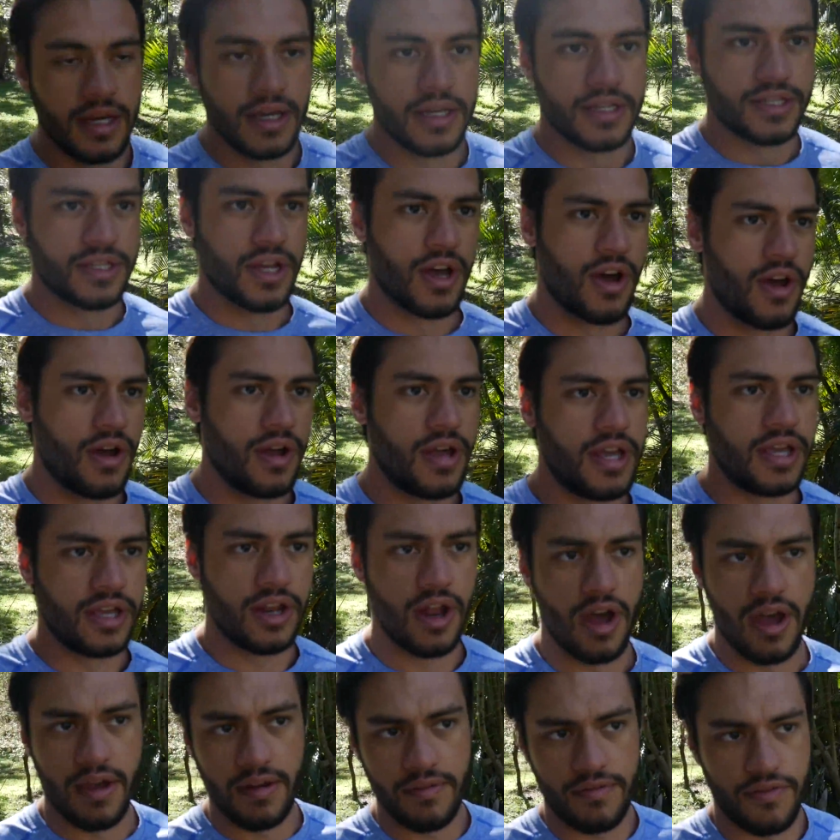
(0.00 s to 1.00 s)
So,
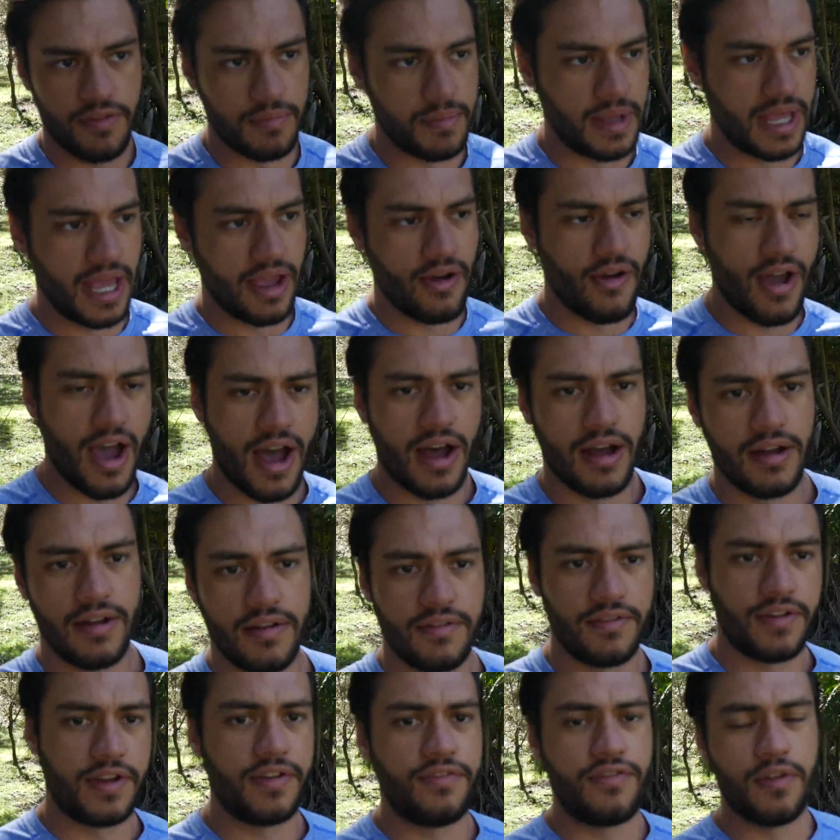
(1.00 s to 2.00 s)
from
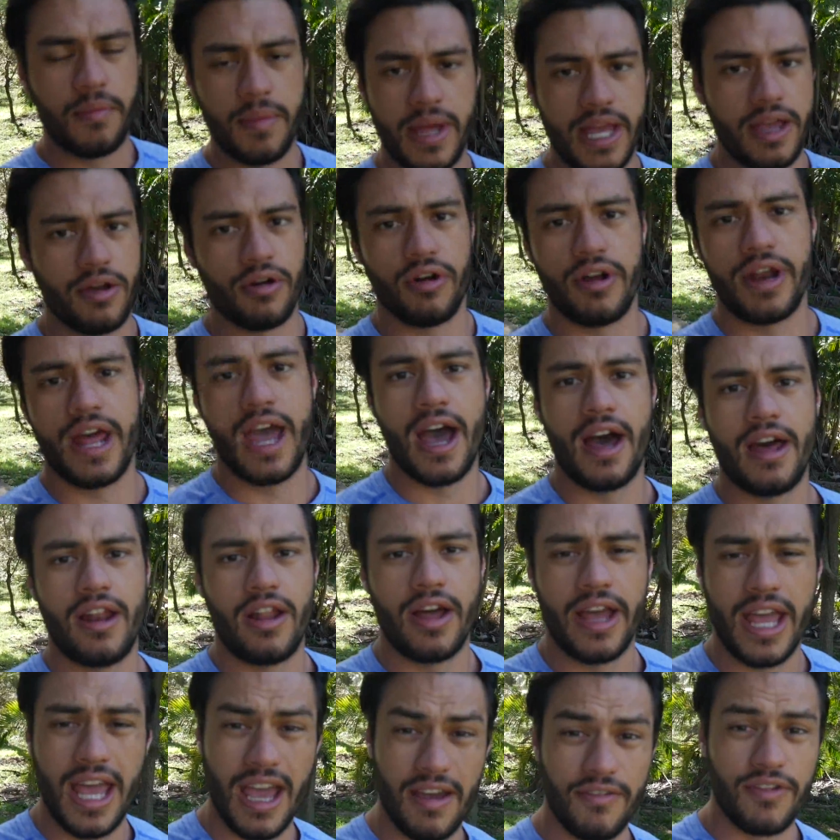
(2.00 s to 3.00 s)
here on out,
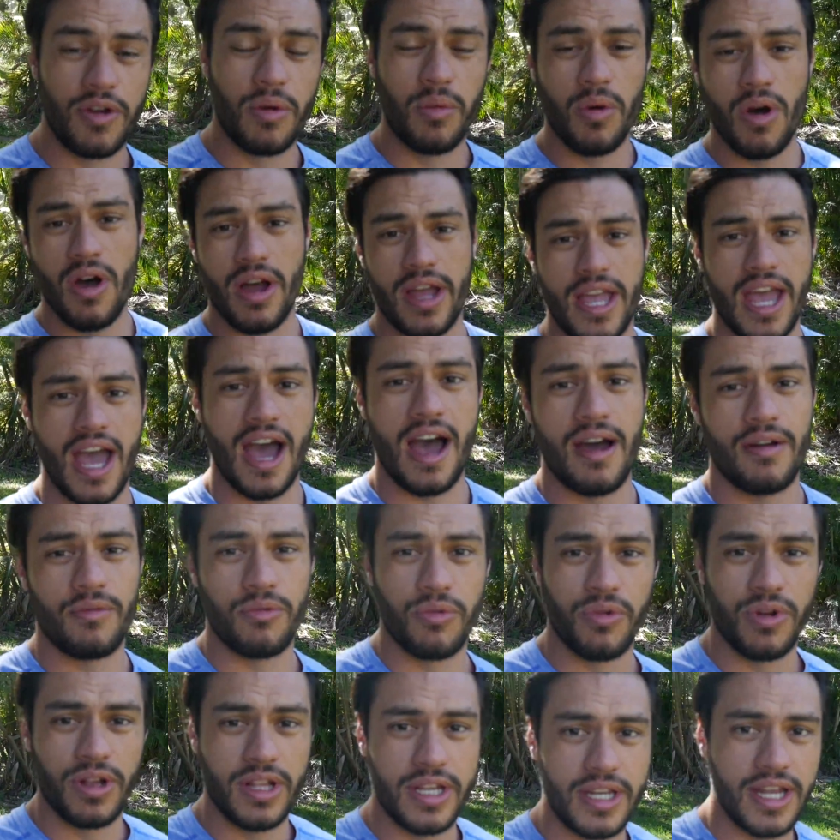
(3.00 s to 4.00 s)
like every workout
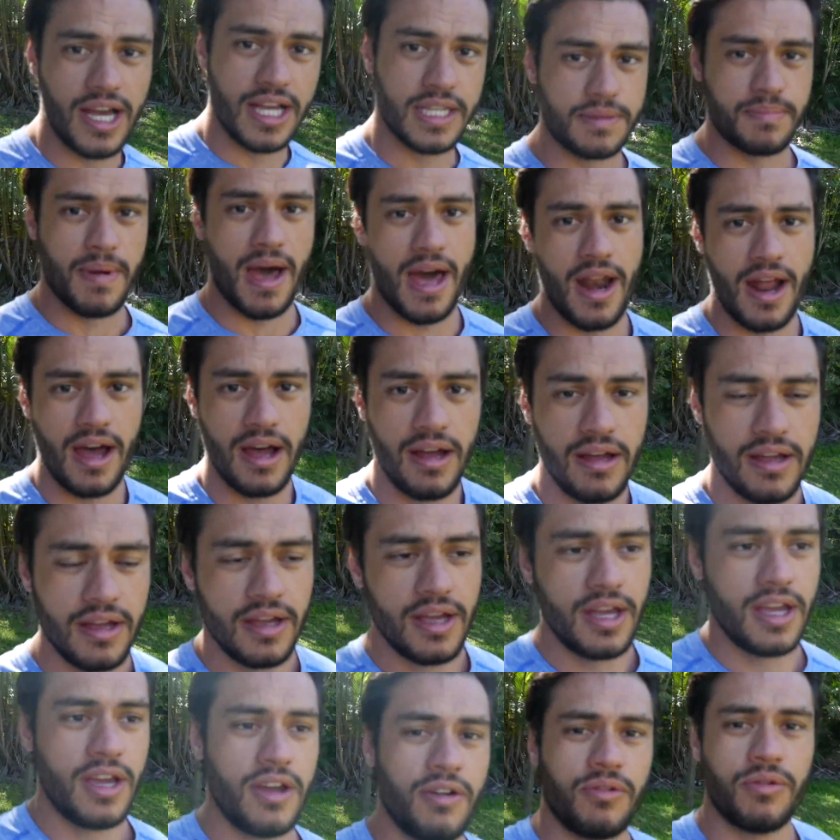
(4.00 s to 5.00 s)
really does matter,
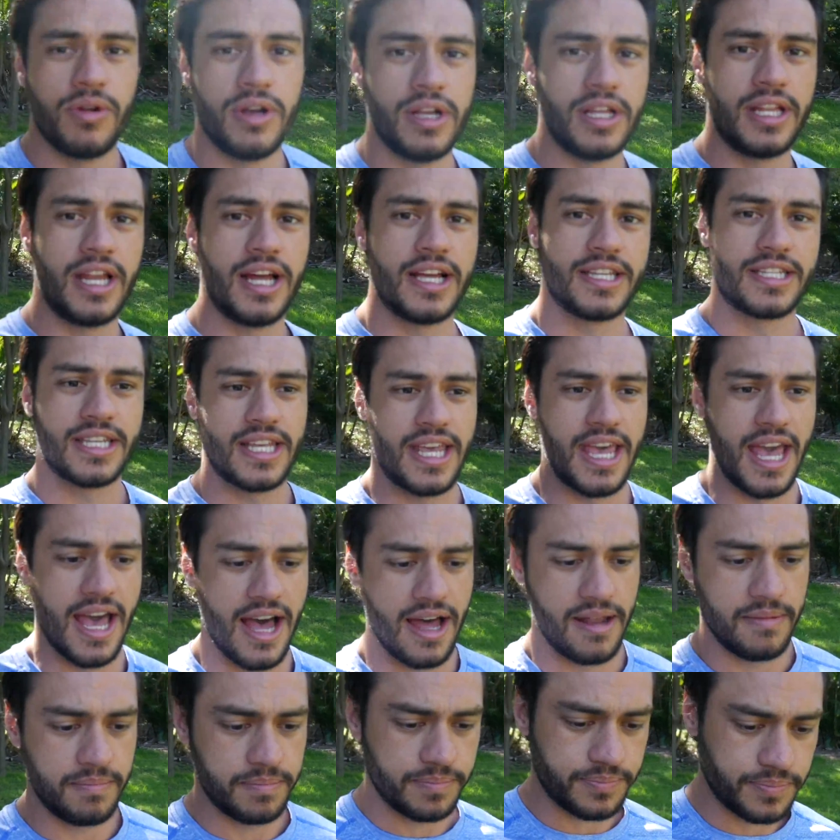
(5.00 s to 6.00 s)
really does
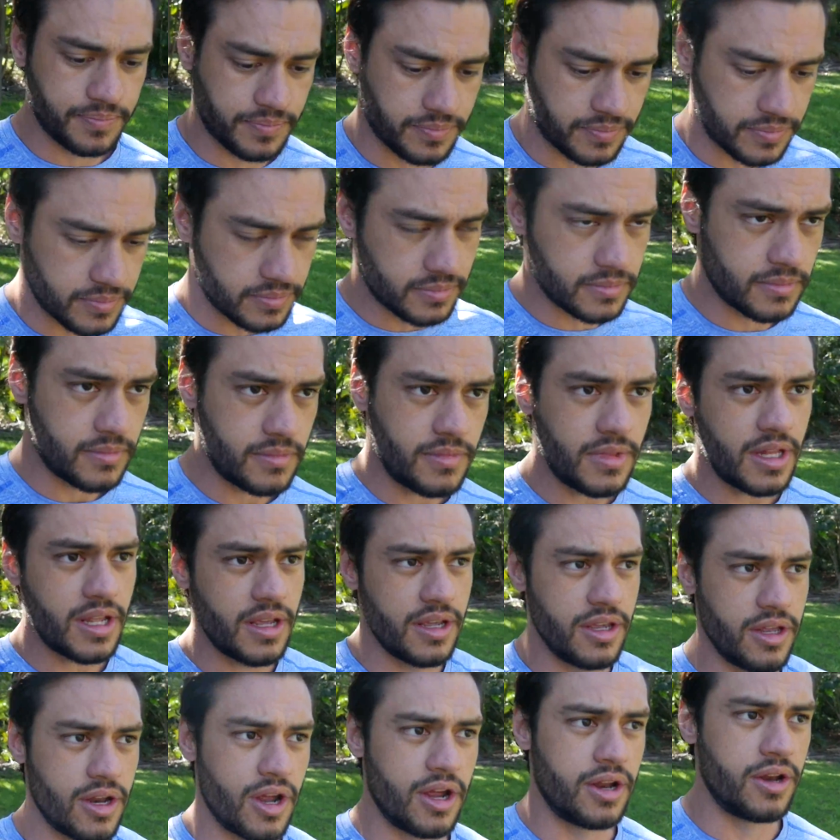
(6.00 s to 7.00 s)
count.
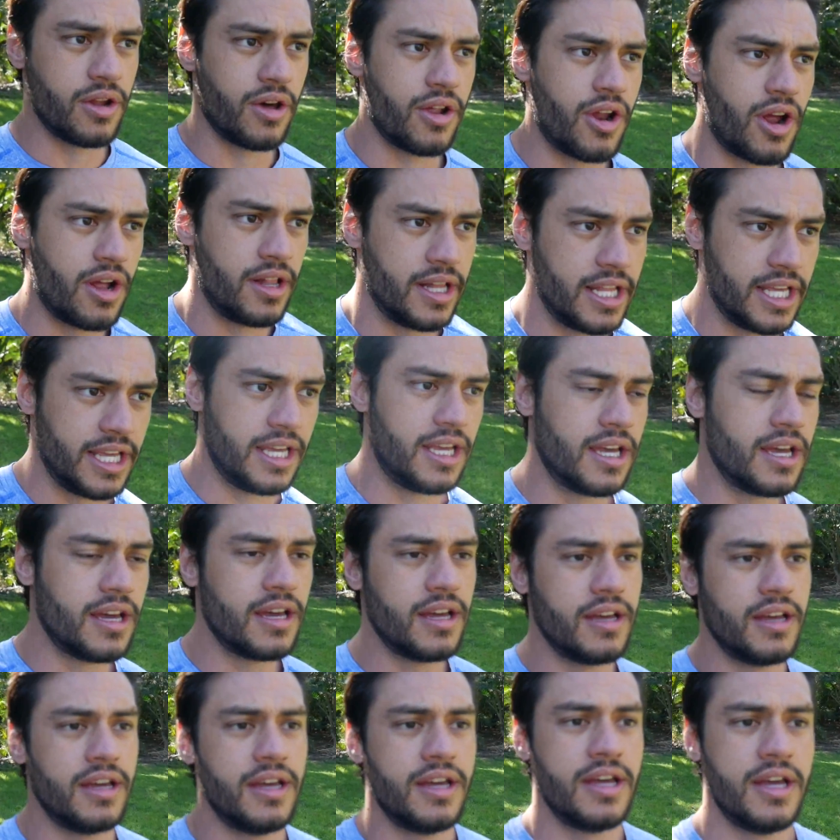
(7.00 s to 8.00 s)
Not only
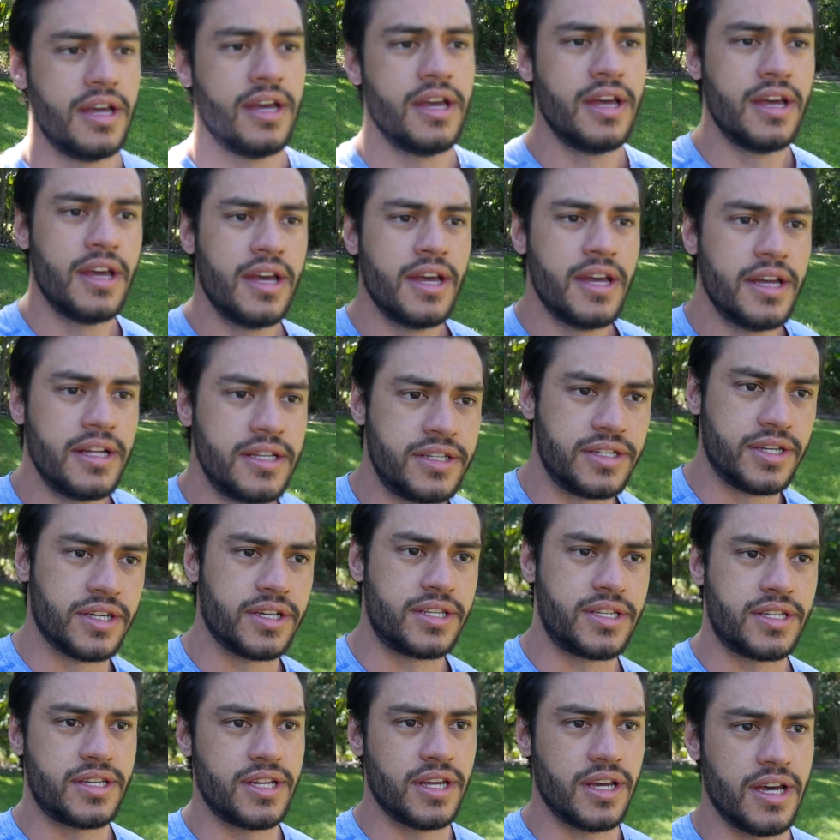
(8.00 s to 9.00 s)

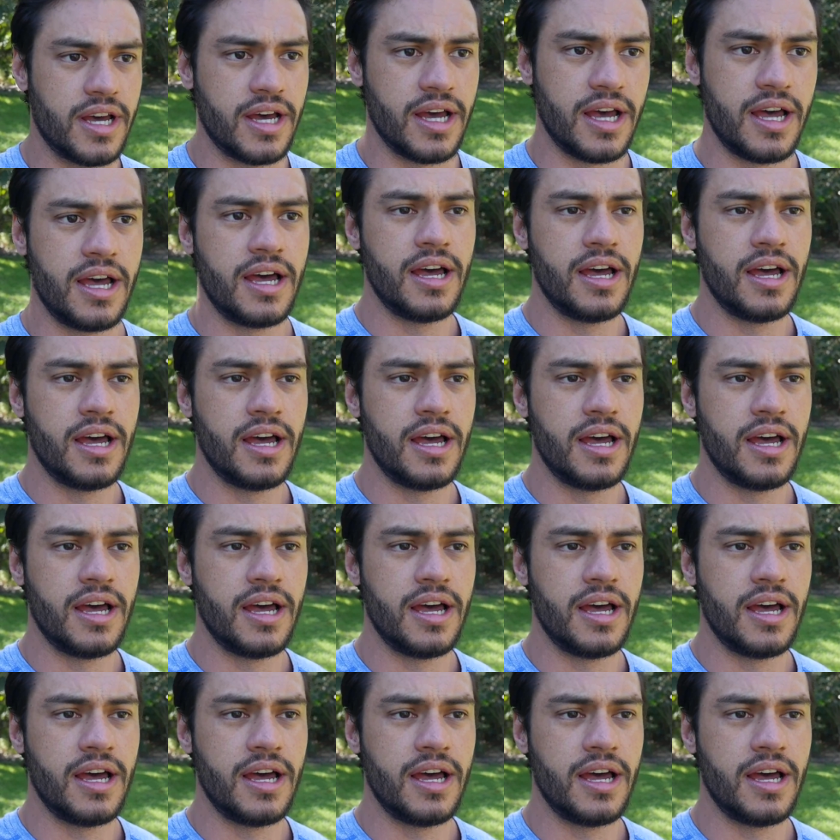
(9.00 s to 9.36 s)
just to,